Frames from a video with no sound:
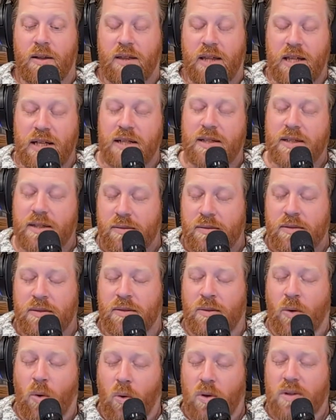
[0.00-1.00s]

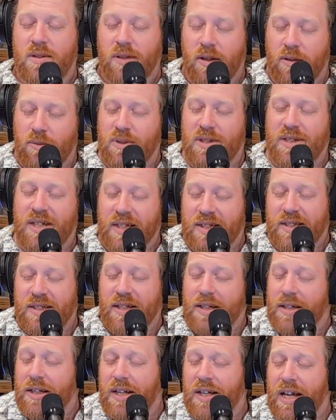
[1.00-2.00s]
This also was
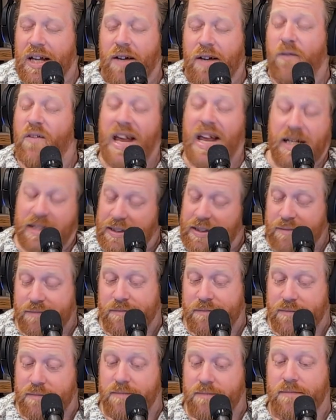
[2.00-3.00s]
considered an event.
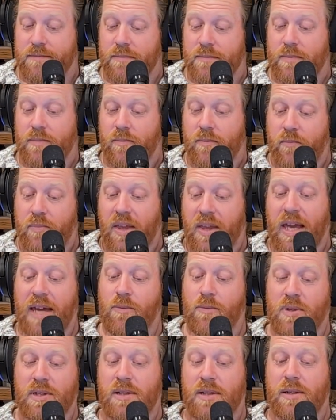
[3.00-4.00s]

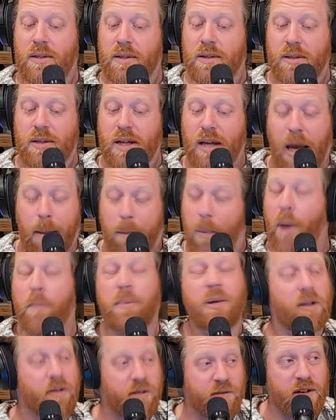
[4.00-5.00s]
It was a
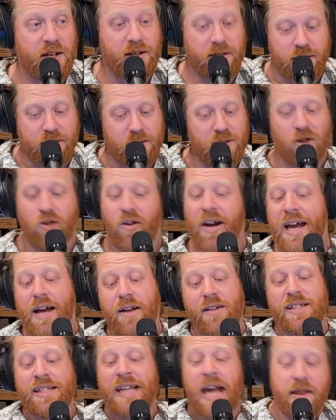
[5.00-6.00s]
popular event.
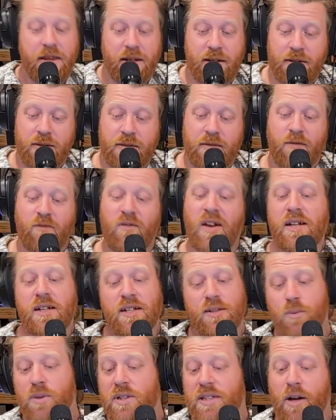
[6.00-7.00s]
Crowds gathered.
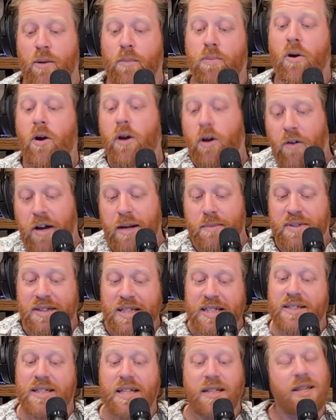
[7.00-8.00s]
Vendors would sell programs
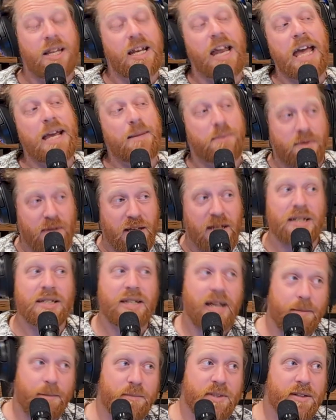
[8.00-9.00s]
listing the names of the
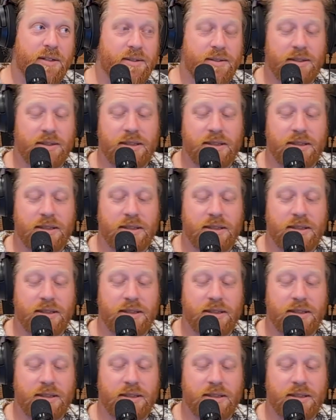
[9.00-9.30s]
condemned.